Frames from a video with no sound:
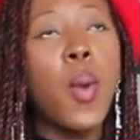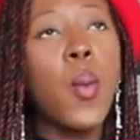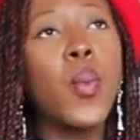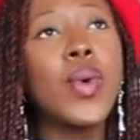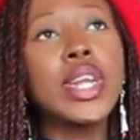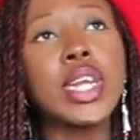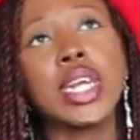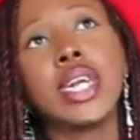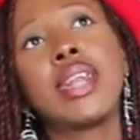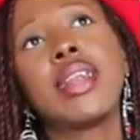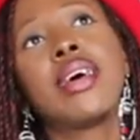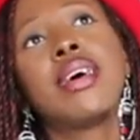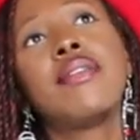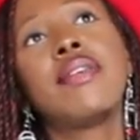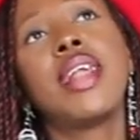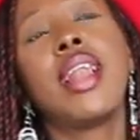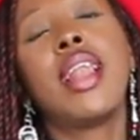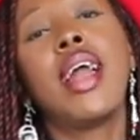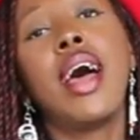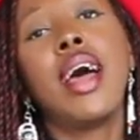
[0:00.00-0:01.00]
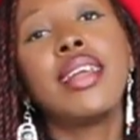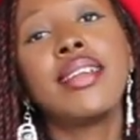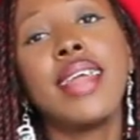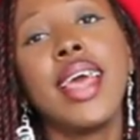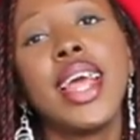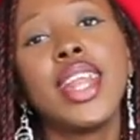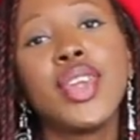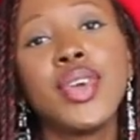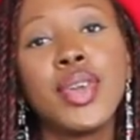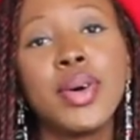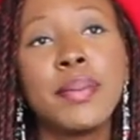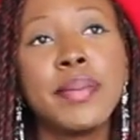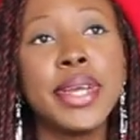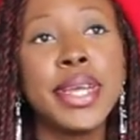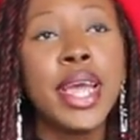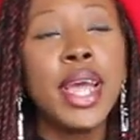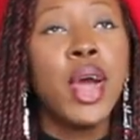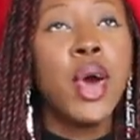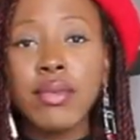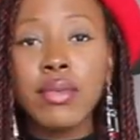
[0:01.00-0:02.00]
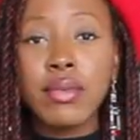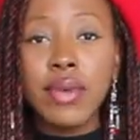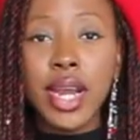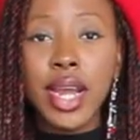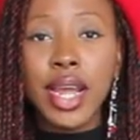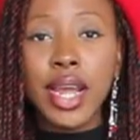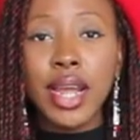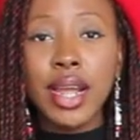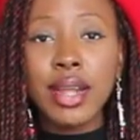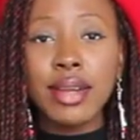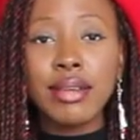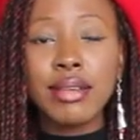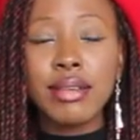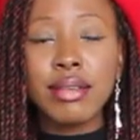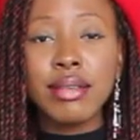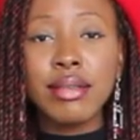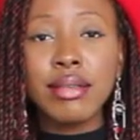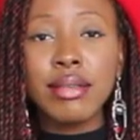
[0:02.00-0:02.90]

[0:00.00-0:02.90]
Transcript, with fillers: which I love a lot, and you know me, red,